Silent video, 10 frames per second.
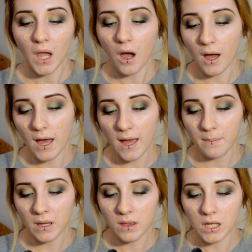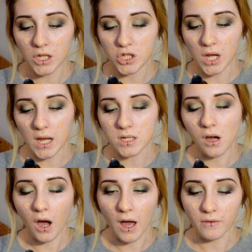I am in the shade
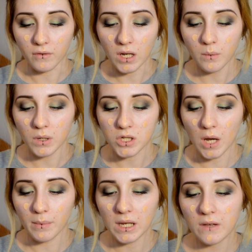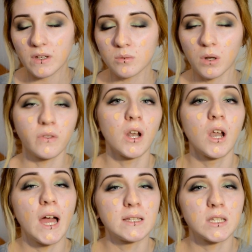Ivory, which I believe is one of the
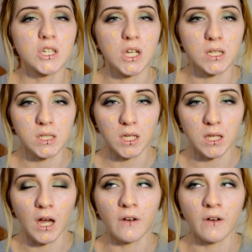lightest shades that you can get.